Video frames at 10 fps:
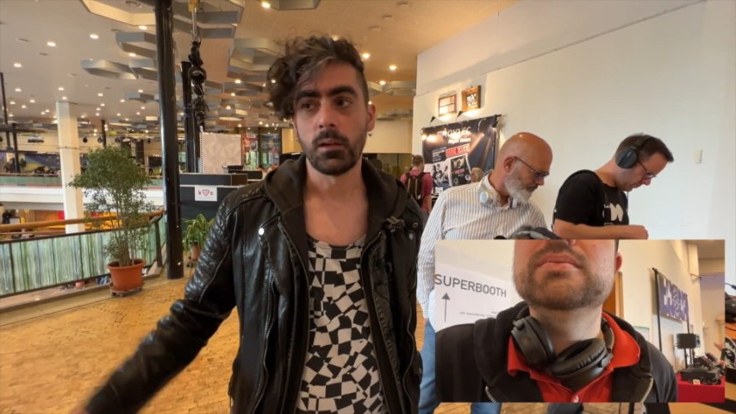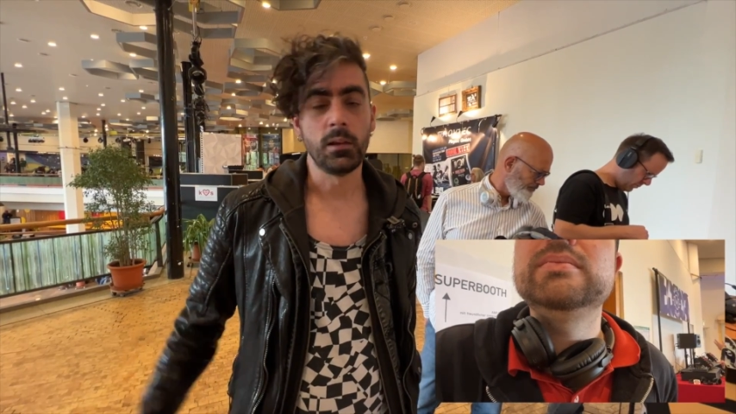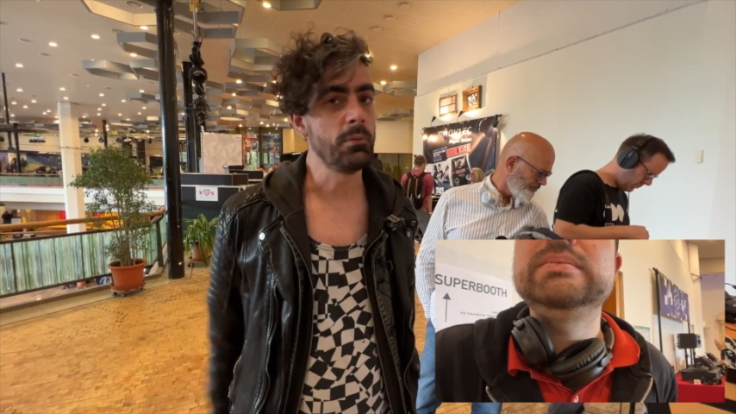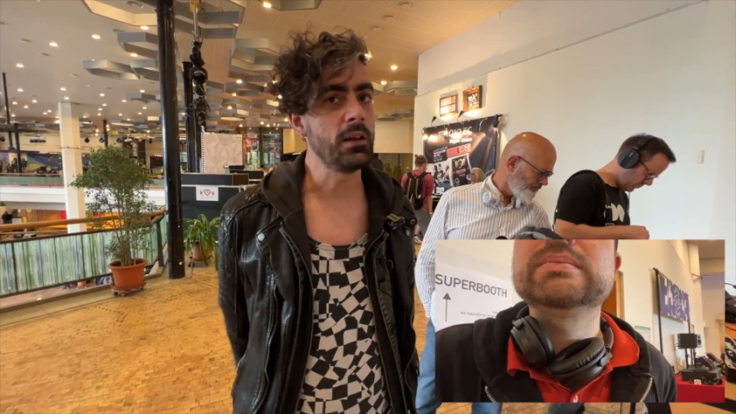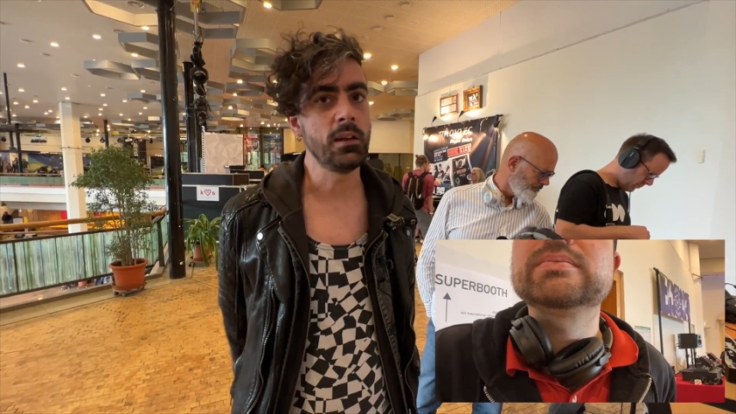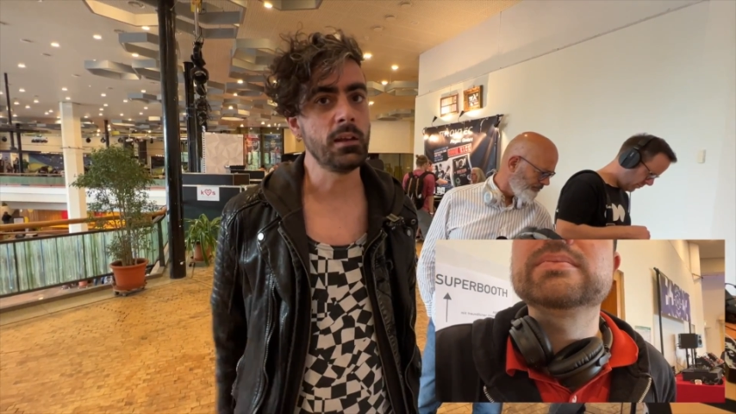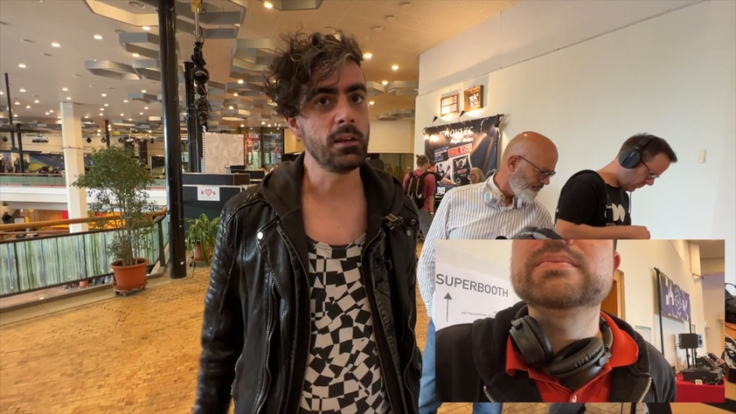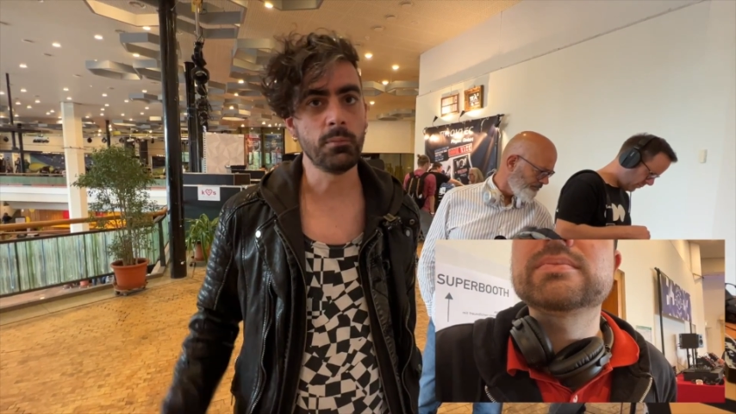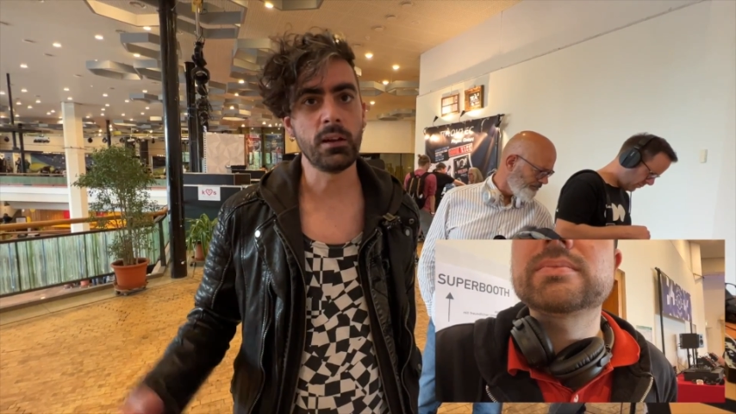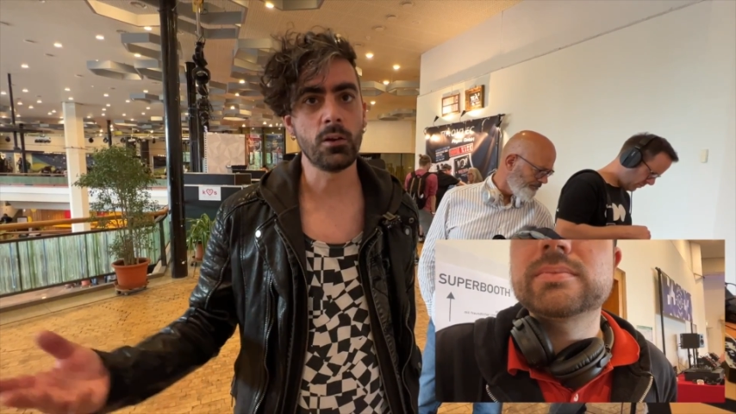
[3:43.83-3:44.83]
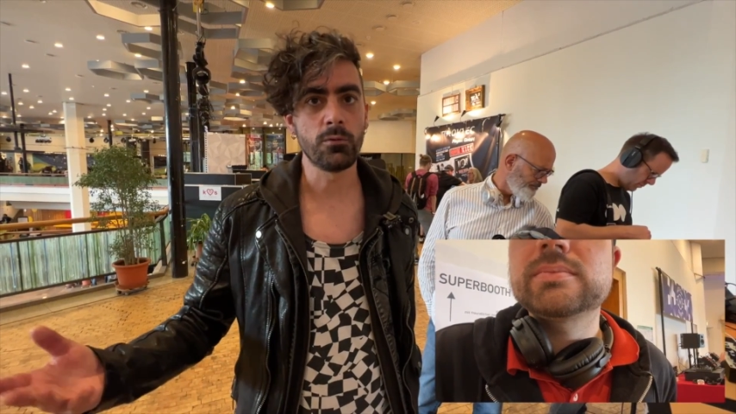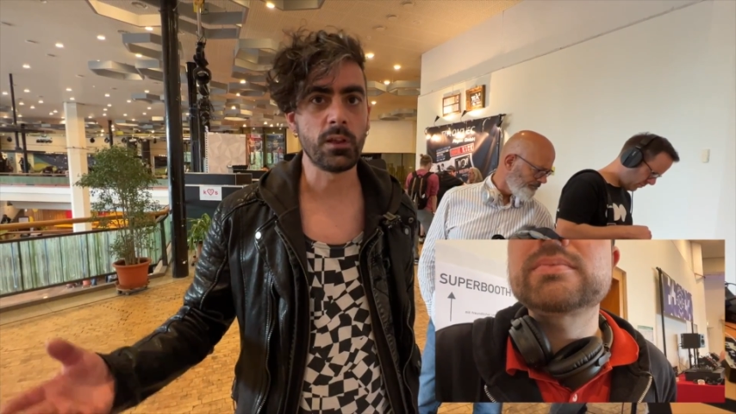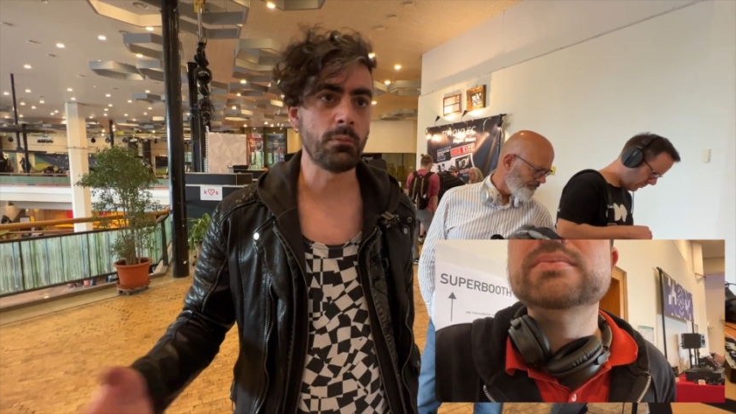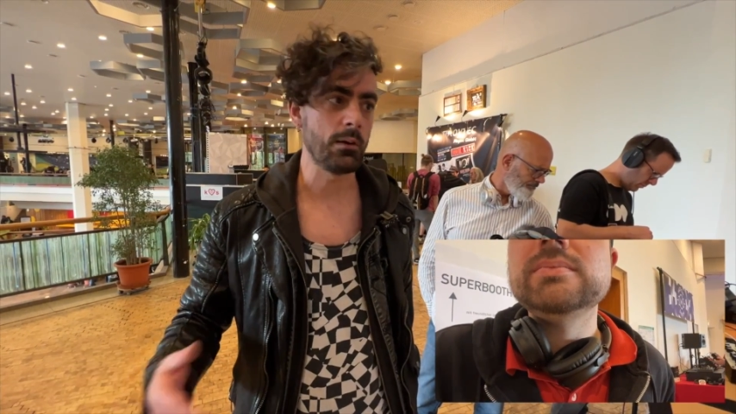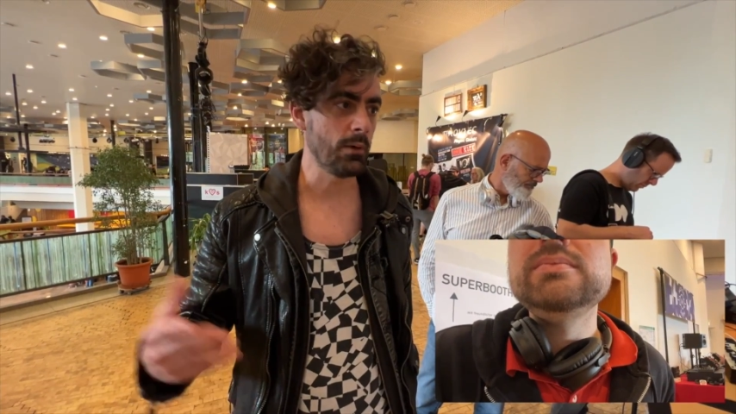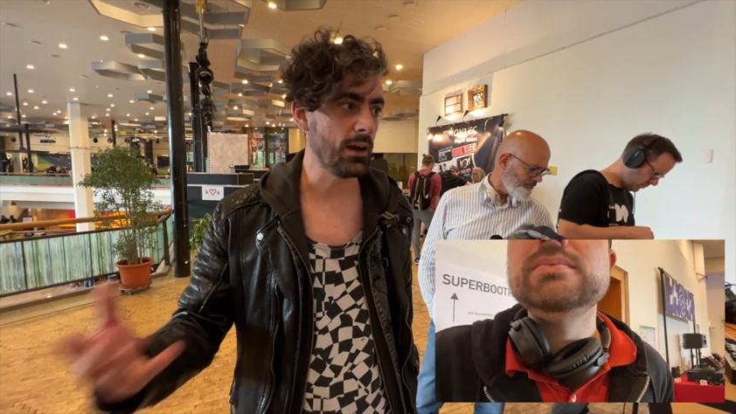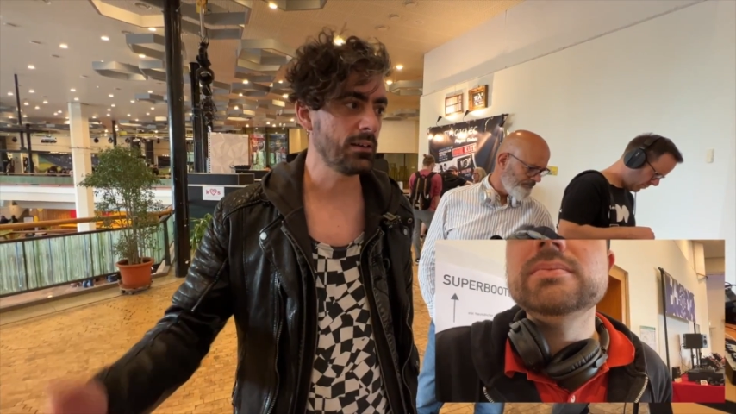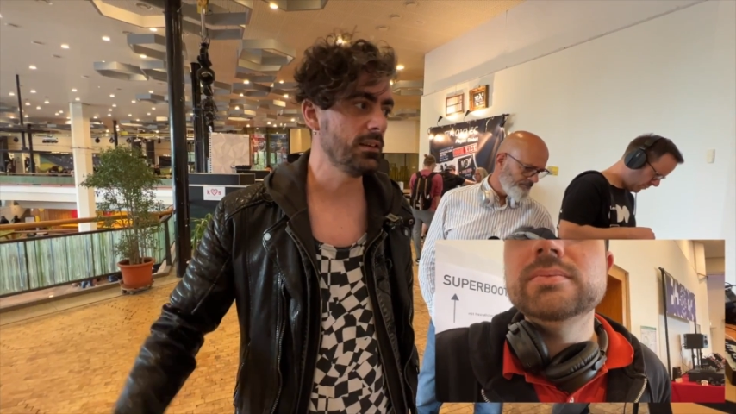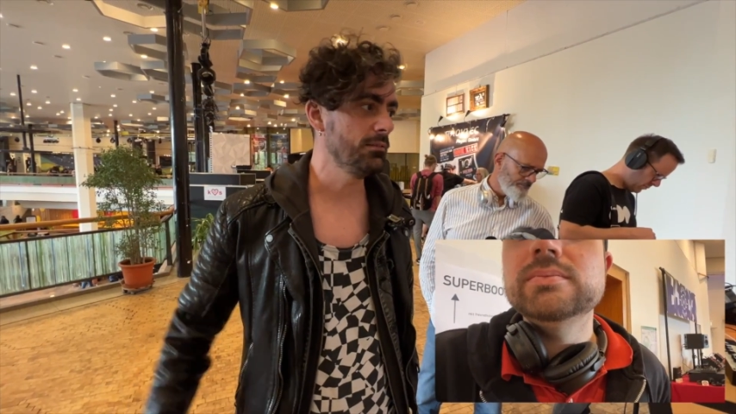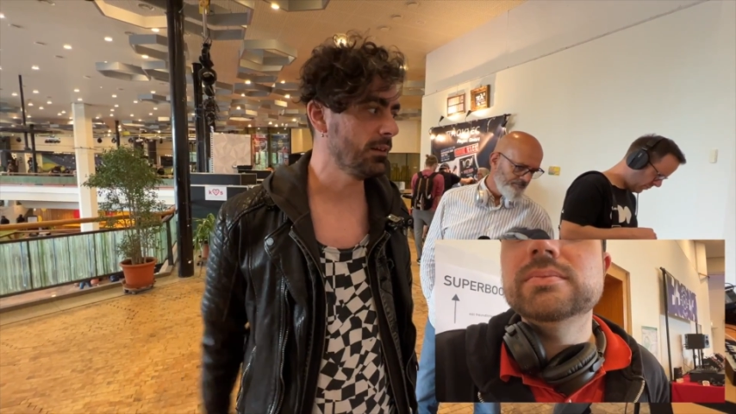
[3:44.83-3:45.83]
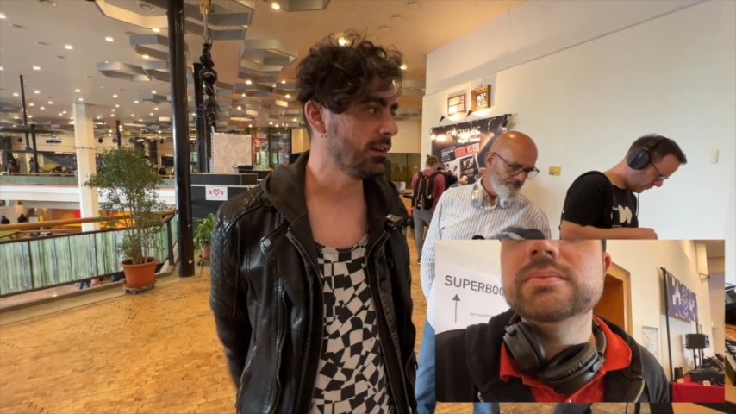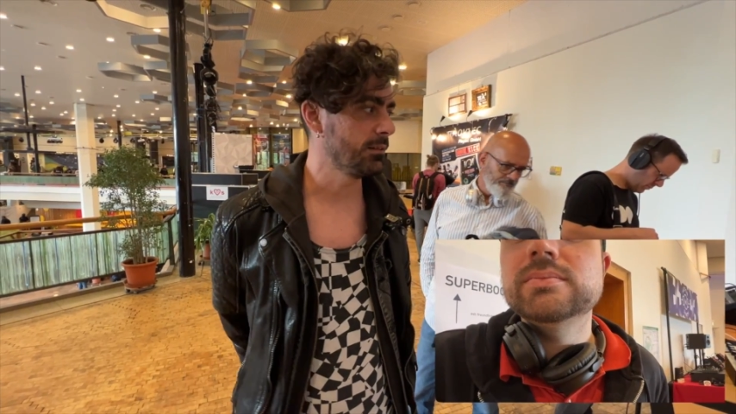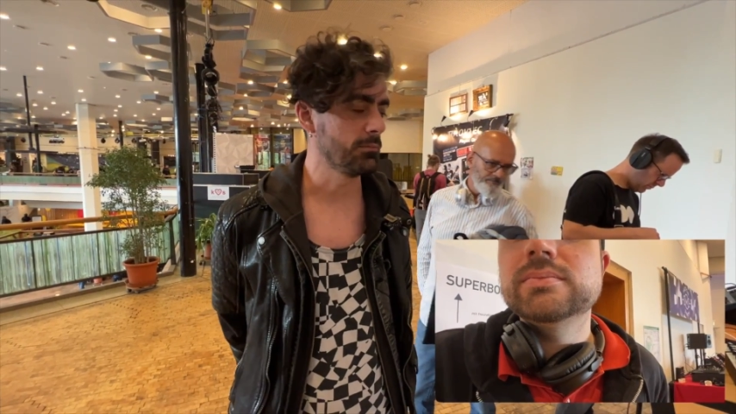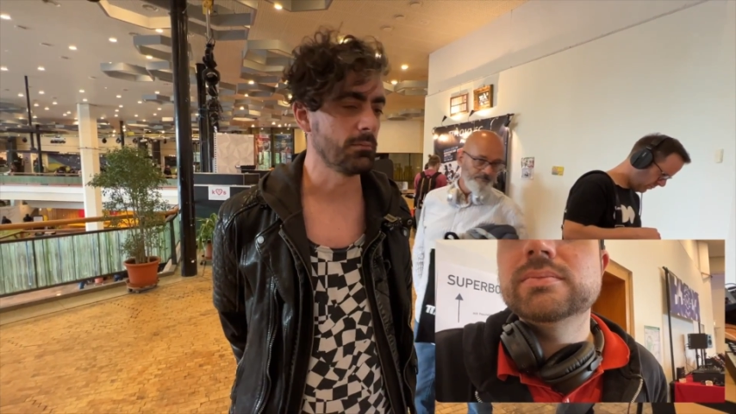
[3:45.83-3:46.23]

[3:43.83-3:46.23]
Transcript: in many of them I'm active and